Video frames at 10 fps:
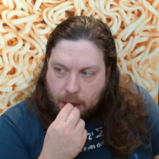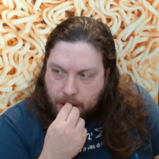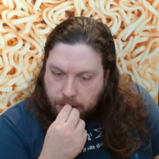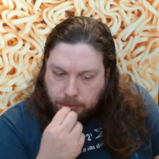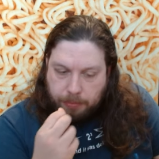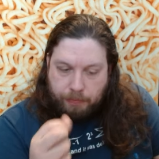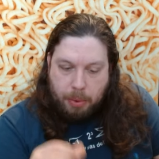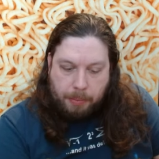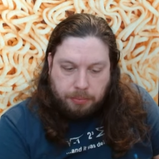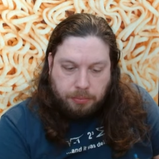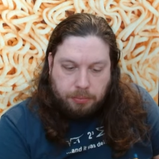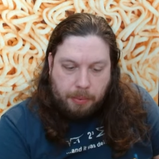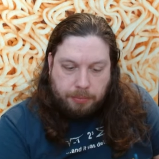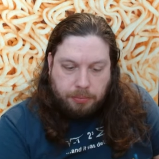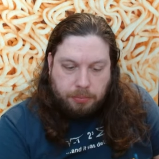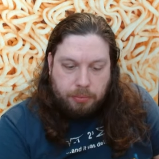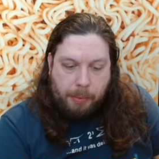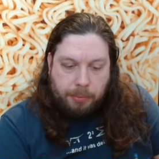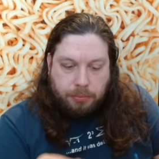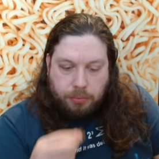
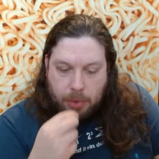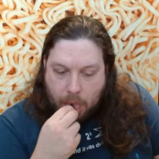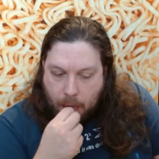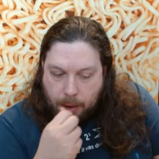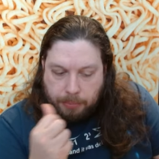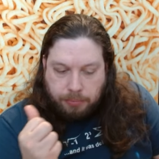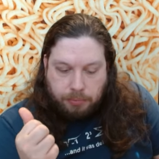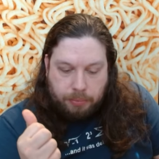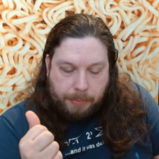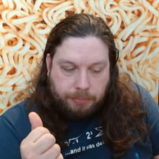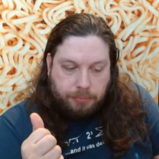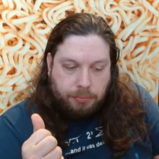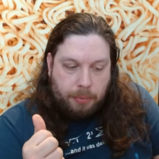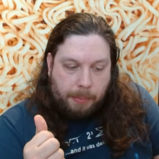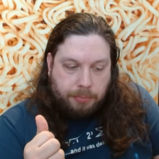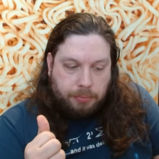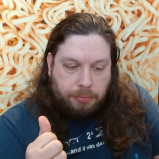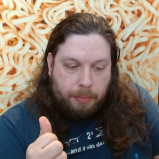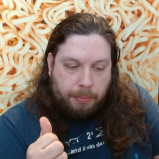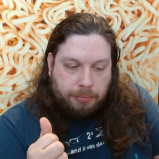
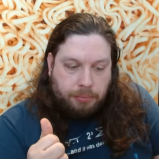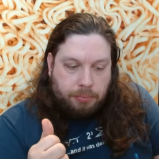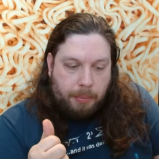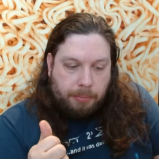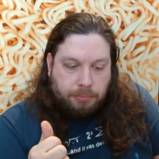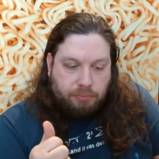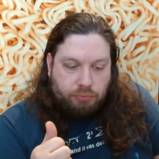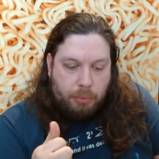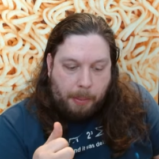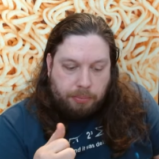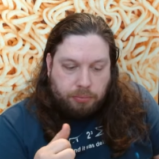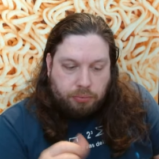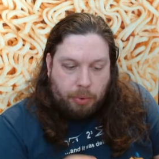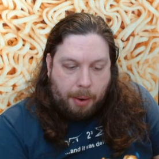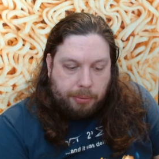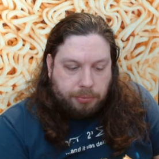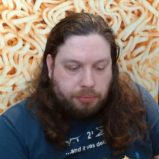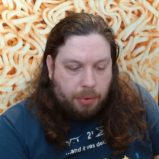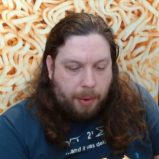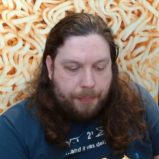
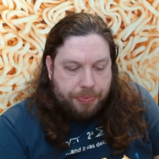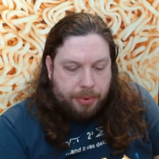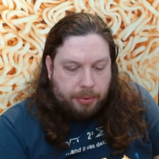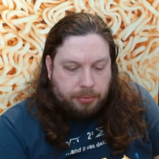No one is speaking in this clip.